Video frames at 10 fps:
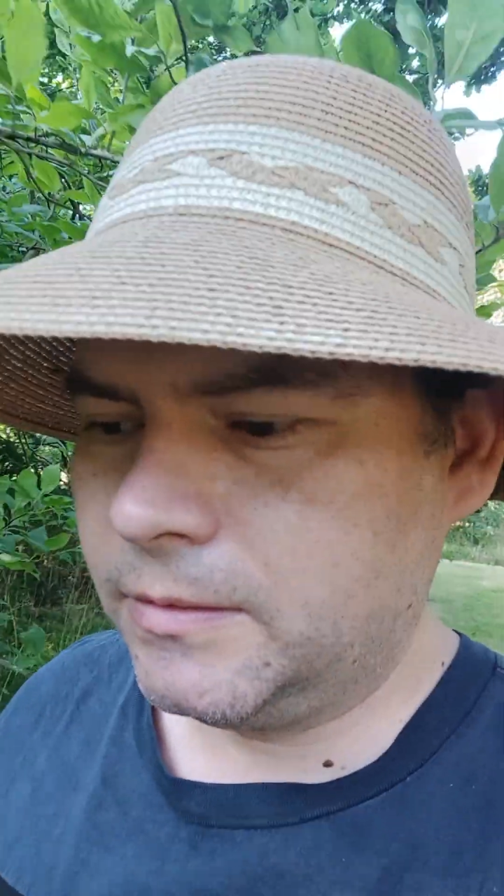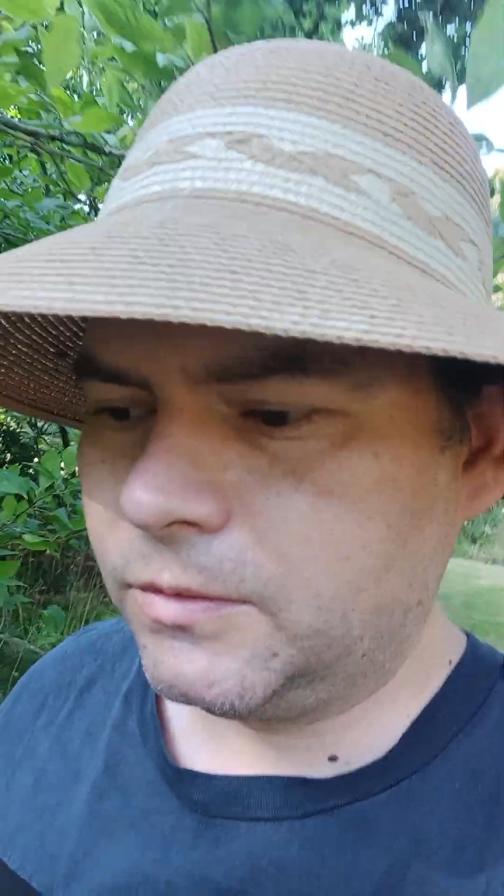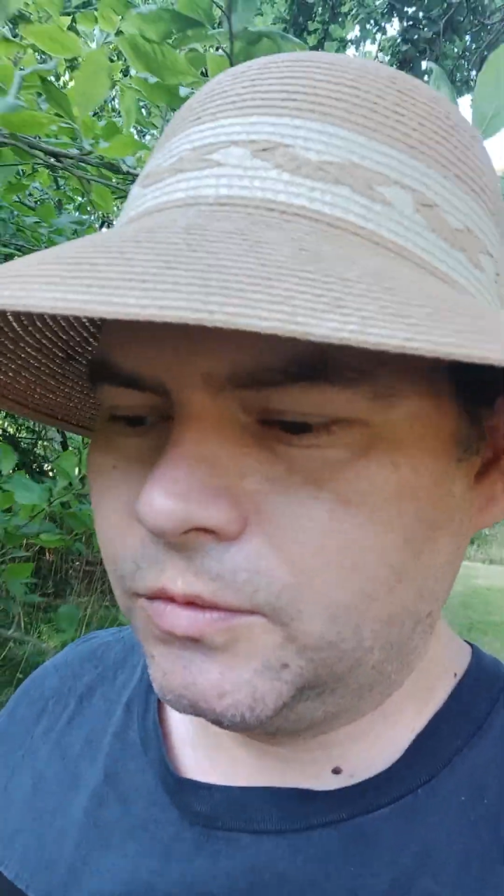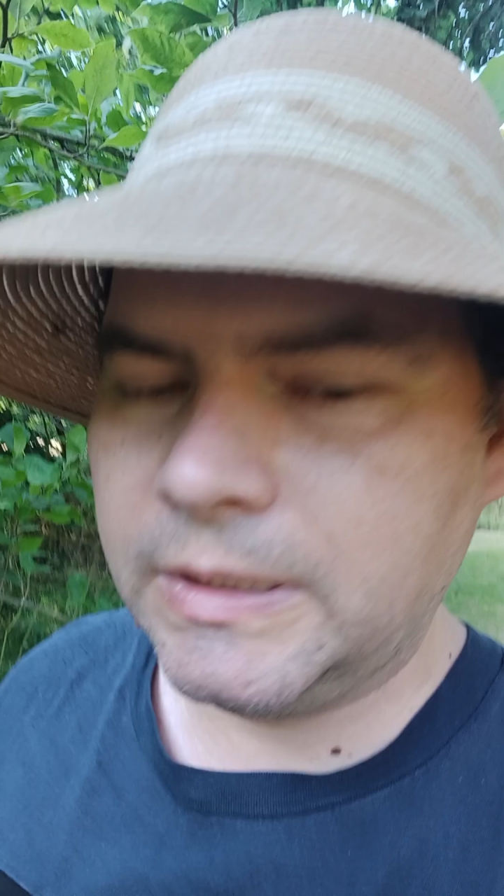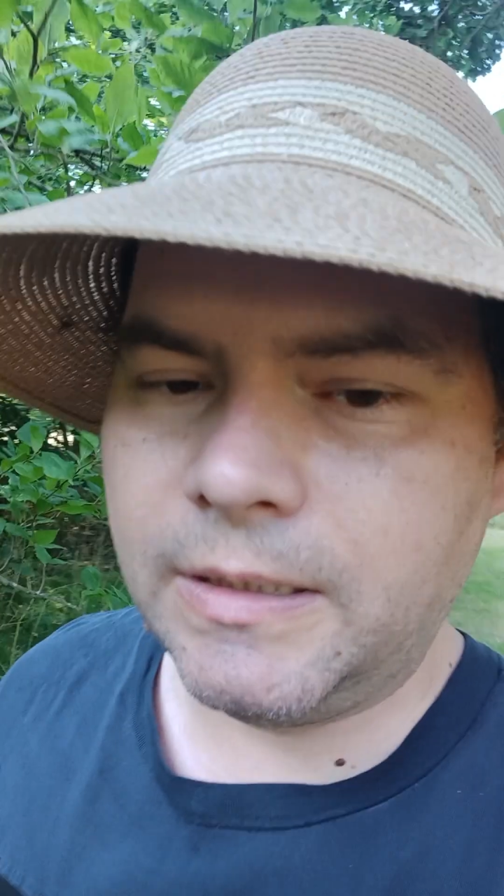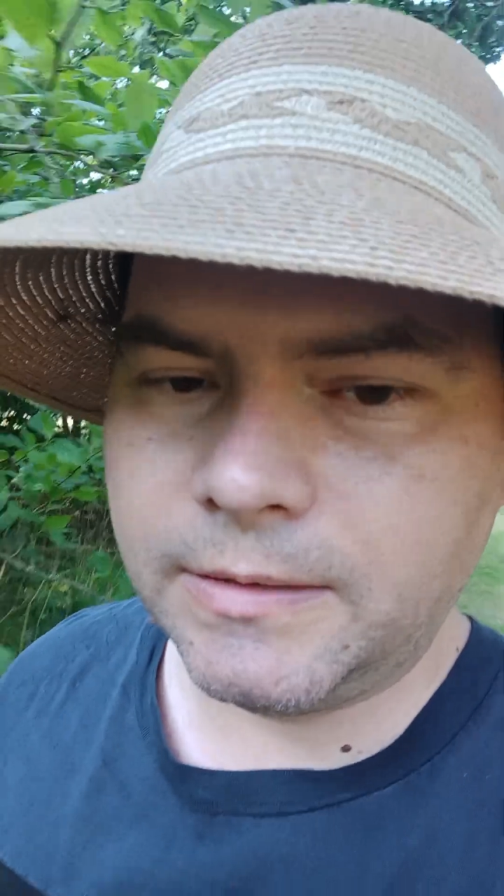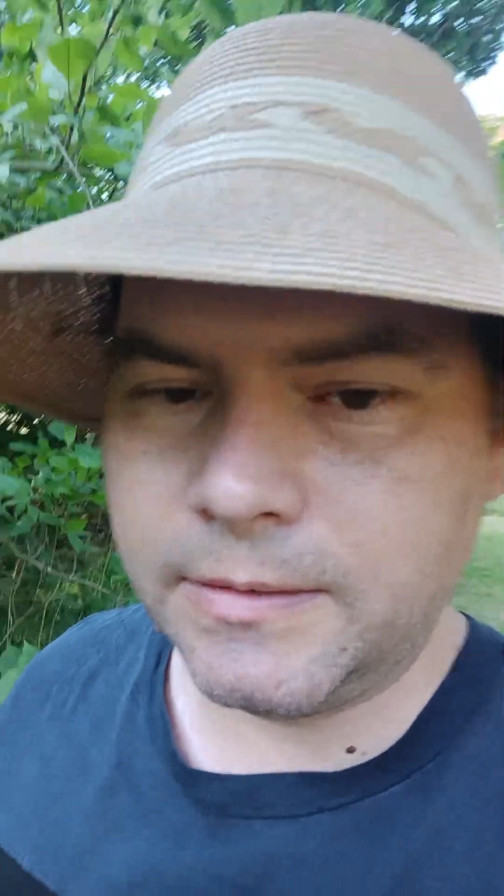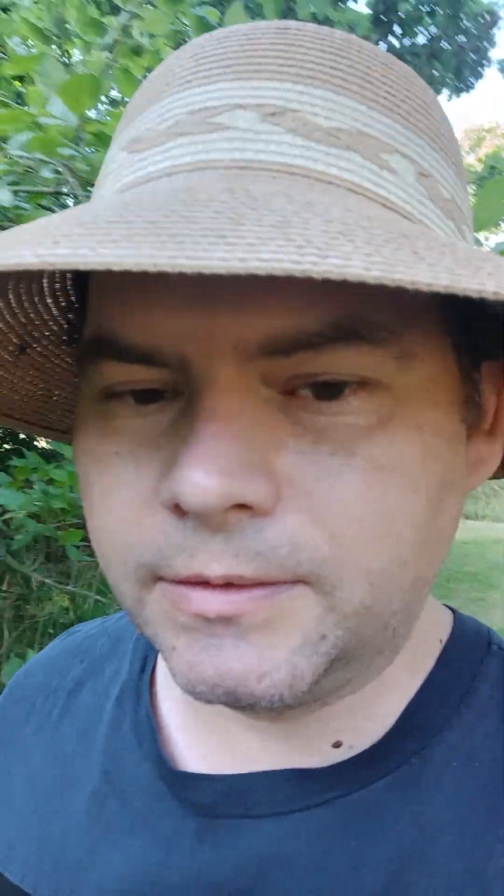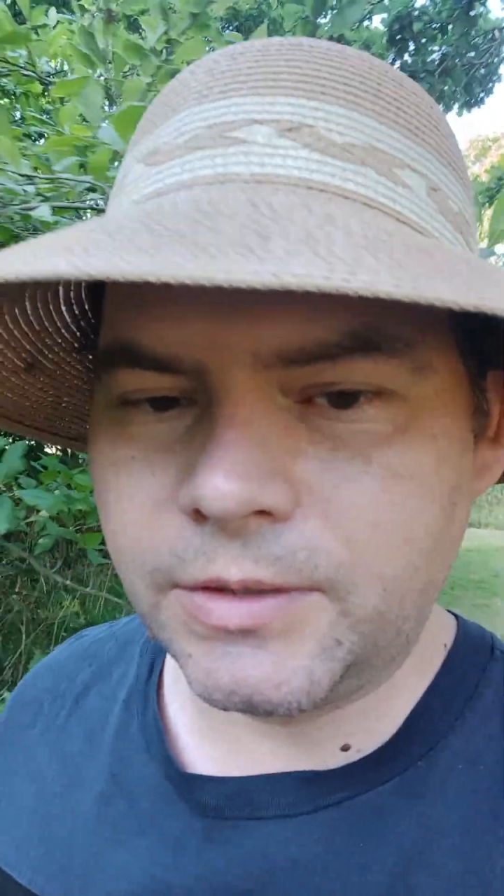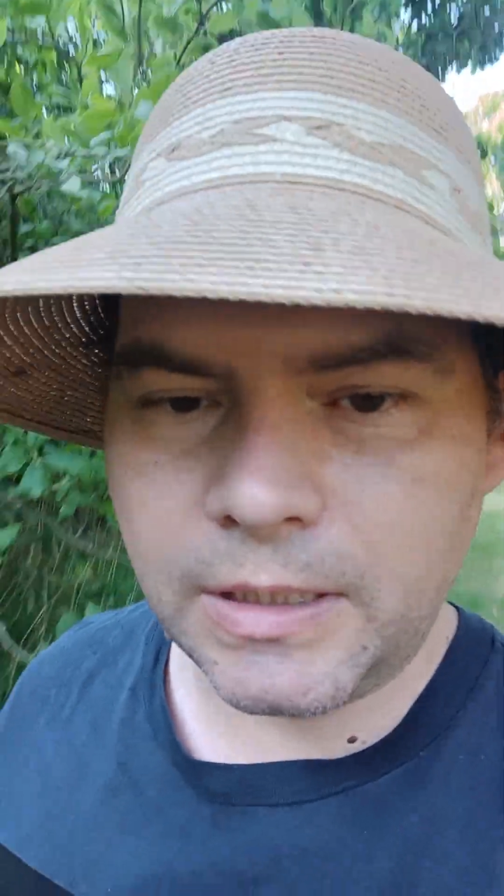today
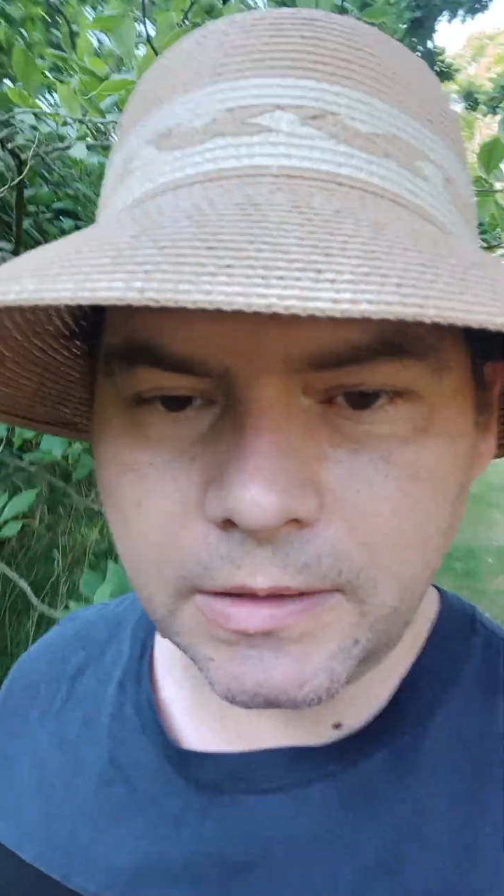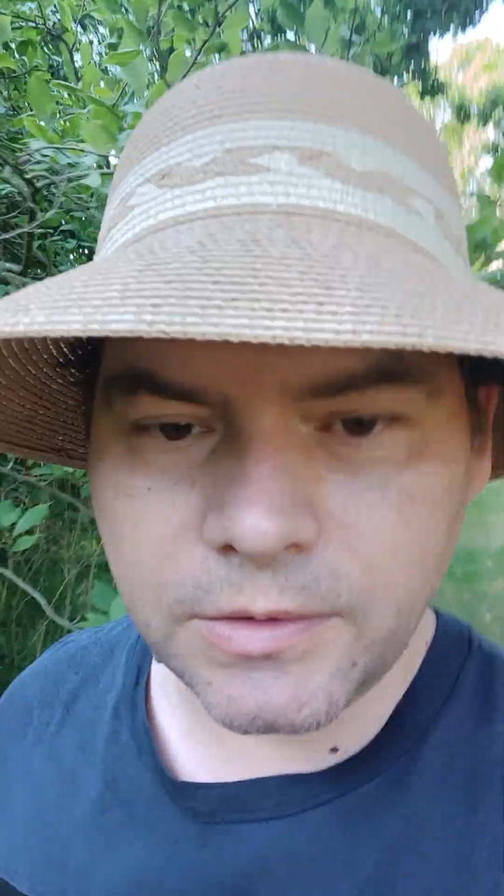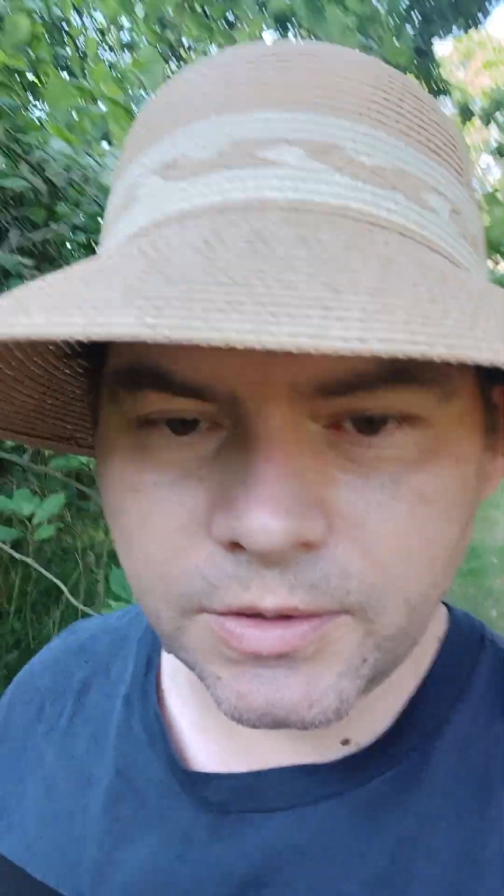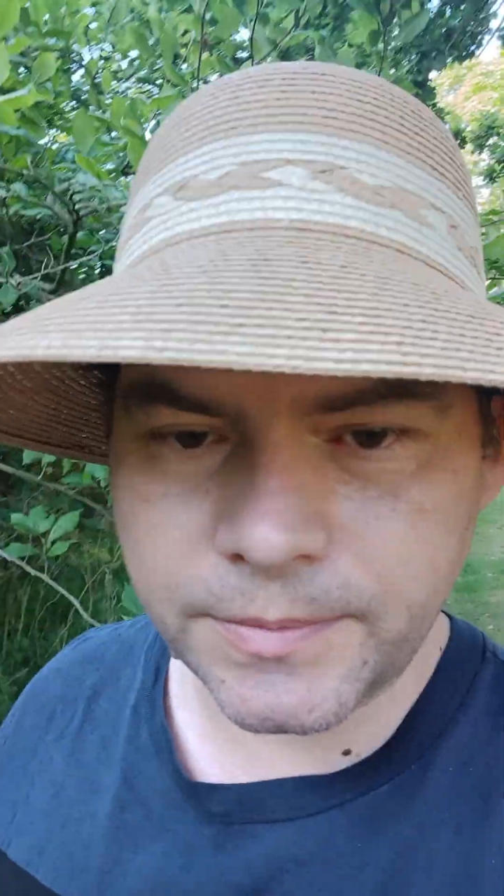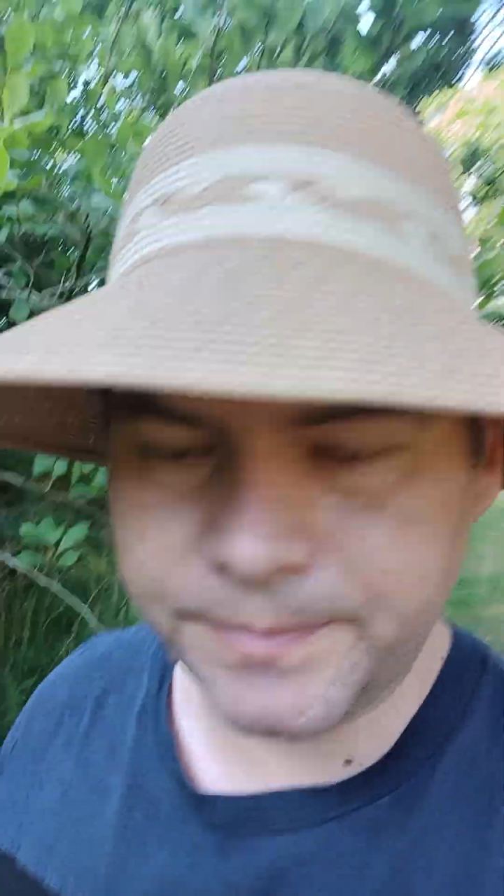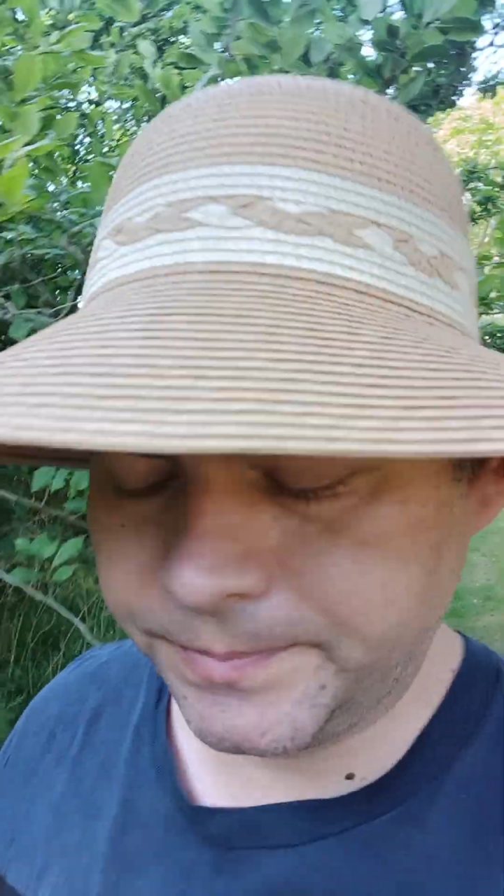is the change.